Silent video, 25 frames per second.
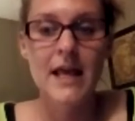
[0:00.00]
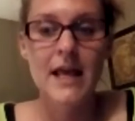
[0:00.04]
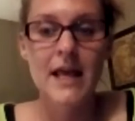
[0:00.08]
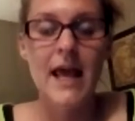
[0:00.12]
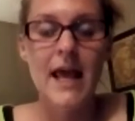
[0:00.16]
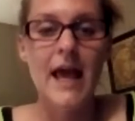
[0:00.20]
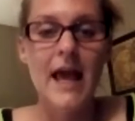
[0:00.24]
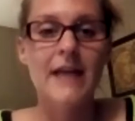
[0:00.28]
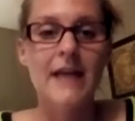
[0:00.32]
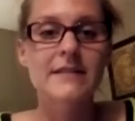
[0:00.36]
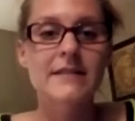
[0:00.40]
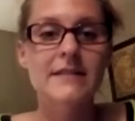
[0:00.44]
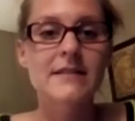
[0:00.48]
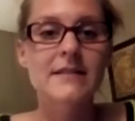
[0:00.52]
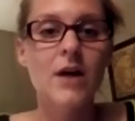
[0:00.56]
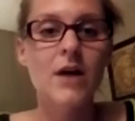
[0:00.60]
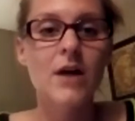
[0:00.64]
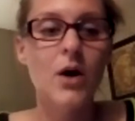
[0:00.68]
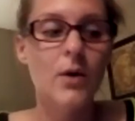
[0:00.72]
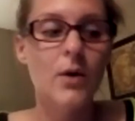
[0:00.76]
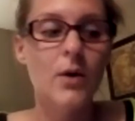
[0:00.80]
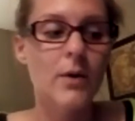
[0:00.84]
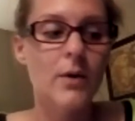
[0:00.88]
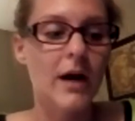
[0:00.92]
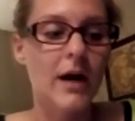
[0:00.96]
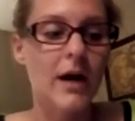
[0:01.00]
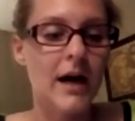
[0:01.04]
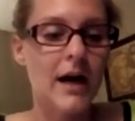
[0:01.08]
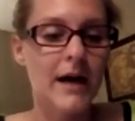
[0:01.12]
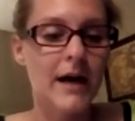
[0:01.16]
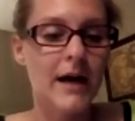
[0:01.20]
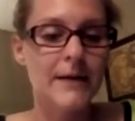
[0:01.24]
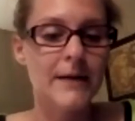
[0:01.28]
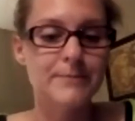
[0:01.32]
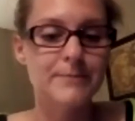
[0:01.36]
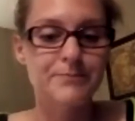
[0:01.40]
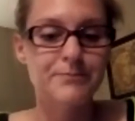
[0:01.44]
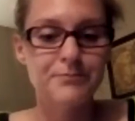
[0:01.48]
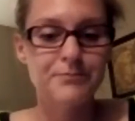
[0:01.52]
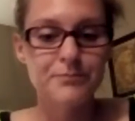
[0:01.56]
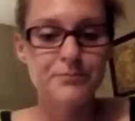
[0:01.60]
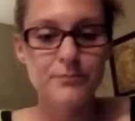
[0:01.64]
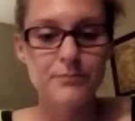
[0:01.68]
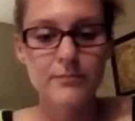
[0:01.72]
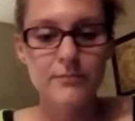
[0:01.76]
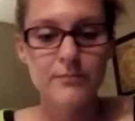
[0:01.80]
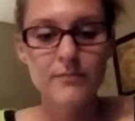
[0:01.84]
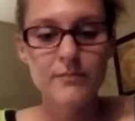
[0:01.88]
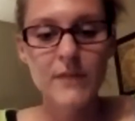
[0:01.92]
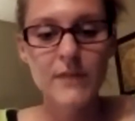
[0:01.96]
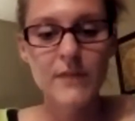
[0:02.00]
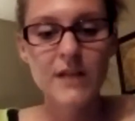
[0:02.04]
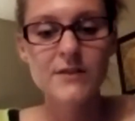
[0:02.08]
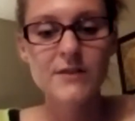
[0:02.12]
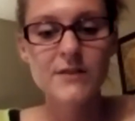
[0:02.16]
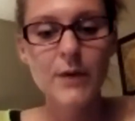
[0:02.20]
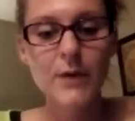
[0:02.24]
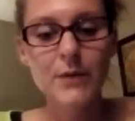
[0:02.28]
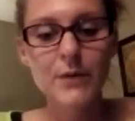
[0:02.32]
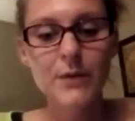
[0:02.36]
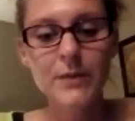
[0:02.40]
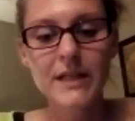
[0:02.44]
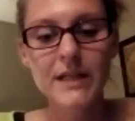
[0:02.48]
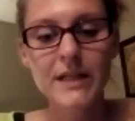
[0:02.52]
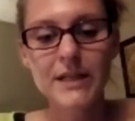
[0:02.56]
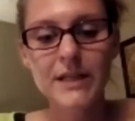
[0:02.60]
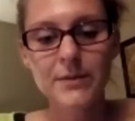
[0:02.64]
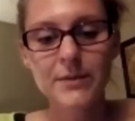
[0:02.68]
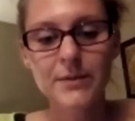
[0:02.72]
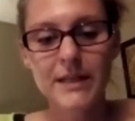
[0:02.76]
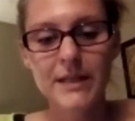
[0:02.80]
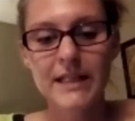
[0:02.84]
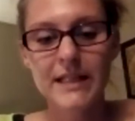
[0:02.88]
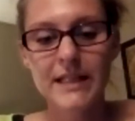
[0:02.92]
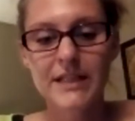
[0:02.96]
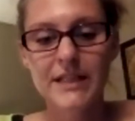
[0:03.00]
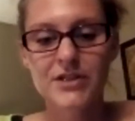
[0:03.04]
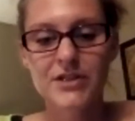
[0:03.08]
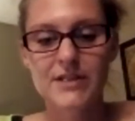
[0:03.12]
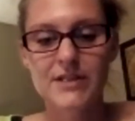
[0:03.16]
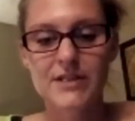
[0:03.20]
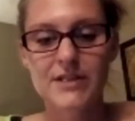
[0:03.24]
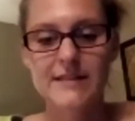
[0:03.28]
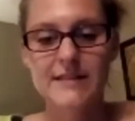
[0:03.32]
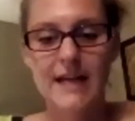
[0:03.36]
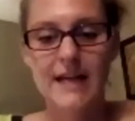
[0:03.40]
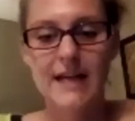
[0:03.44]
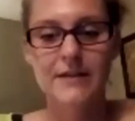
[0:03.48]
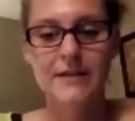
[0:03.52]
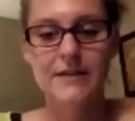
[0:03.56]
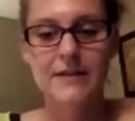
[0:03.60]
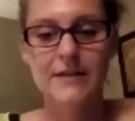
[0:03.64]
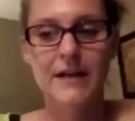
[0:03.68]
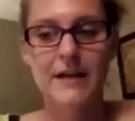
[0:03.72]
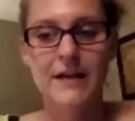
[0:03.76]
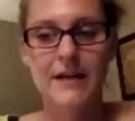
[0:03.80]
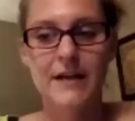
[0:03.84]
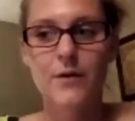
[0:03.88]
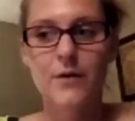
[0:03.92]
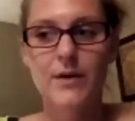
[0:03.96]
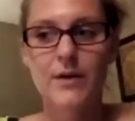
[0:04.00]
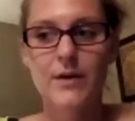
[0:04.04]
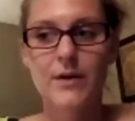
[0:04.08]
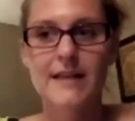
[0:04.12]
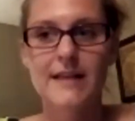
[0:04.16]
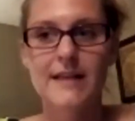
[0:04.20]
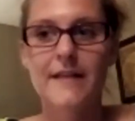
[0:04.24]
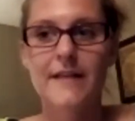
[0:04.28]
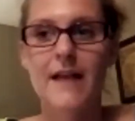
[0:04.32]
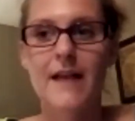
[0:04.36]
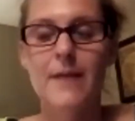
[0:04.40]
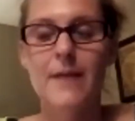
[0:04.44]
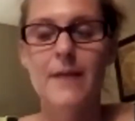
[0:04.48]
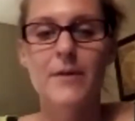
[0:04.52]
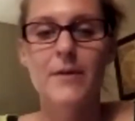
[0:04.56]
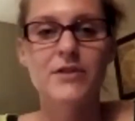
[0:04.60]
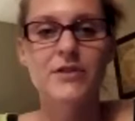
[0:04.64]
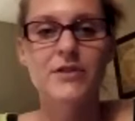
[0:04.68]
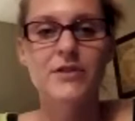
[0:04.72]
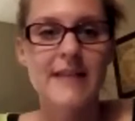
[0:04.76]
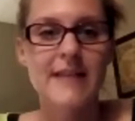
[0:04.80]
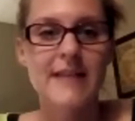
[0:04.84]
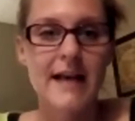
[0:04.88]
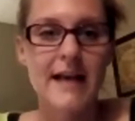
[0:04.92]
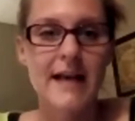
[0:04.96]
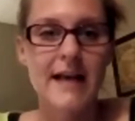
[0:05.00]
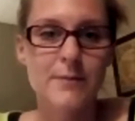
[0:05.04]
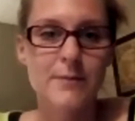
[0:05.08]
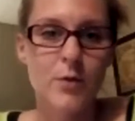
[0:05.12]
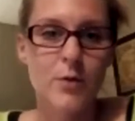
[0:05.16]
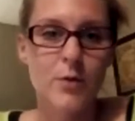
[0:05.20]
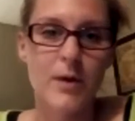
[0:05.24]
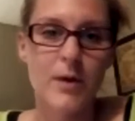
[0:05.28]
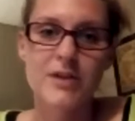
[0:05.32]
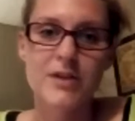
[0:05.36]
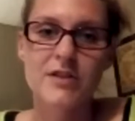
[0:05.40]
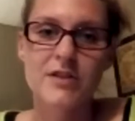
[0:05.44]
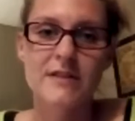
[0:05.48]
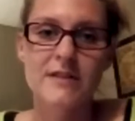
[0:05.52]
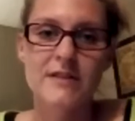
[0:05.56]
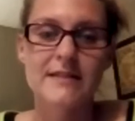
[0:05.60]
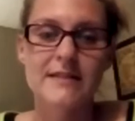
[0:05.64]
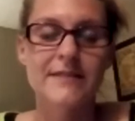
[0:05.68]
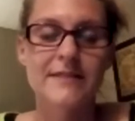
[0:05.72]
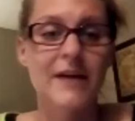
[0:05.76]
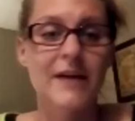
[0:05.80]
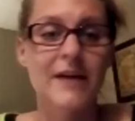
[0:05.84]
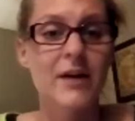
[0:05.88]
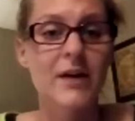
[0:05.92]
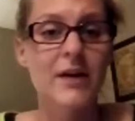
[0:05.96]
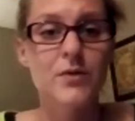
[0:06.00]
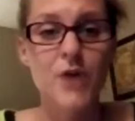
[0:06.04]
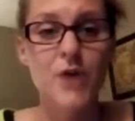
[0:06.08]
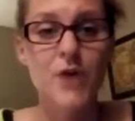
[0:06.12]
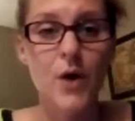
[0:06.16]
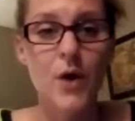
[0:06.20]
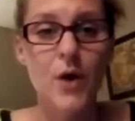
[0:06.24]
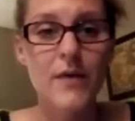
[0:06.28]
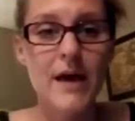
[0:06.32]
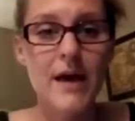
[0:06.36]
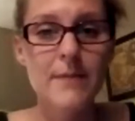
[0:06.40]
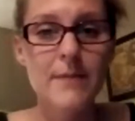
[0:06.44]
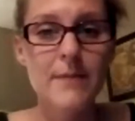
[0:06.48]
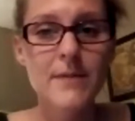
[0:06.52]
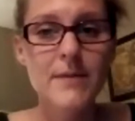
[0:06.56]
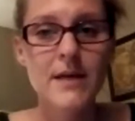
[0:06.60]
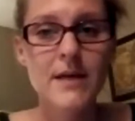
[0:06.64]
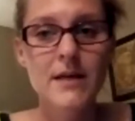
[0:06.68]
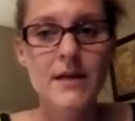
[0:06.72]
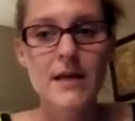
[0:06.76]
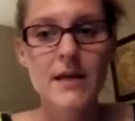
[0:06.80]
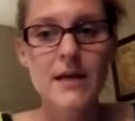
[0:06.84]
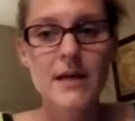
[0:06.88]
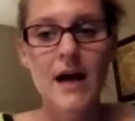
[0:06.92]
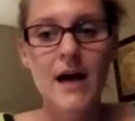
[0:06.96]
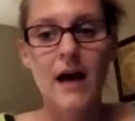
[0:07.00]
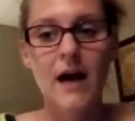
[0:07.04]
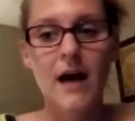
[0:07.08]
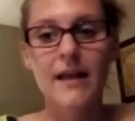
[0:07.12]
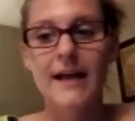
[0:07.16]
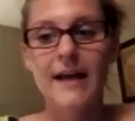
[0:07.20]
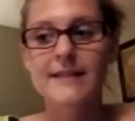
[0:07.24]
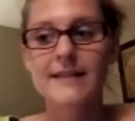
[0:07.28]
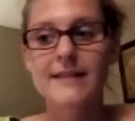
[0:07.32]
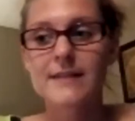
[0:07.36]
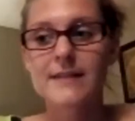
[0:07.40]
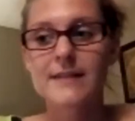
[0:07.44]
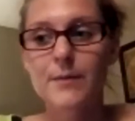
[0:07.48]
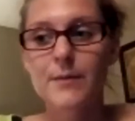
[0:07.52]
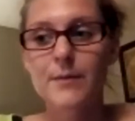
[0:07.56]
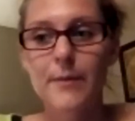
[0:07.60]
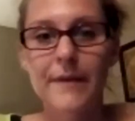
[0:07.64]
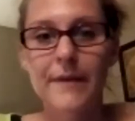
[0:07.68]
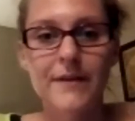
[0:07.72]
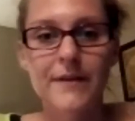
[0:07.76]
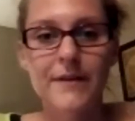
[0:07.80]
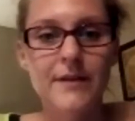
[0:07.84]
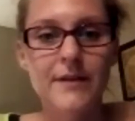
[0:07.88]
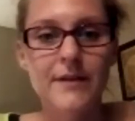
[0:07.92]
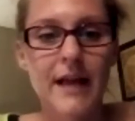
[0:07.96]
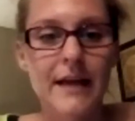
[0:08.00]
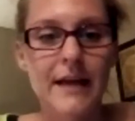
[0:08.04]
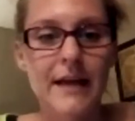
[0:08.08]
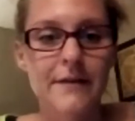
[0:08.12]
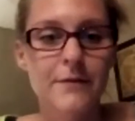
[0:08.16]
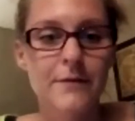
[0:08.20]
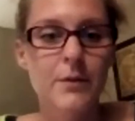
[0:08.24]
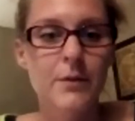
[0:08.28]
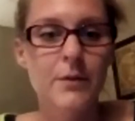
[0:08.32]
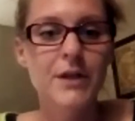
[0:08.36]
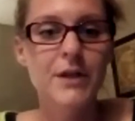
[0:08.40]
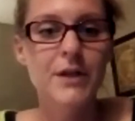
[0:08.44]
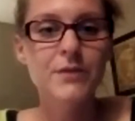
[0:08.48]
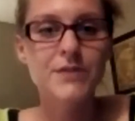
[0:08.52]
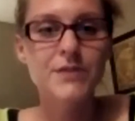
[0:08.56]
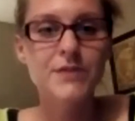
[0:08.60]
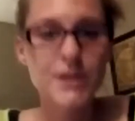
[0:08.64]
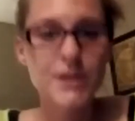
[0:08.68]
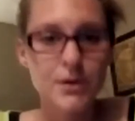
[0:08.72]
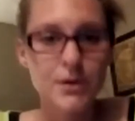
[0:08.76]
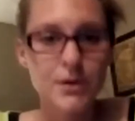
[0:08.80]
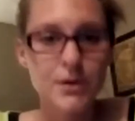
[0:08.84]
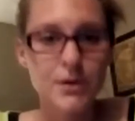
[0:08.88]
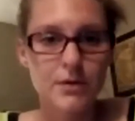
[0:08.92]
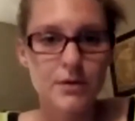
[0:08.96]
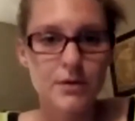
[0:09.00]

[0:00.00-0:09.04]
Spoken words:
And so I really, really just kind of like focus on them. I'll just ask them questions. If I don't know them, I'll ask them about their life. What do you do?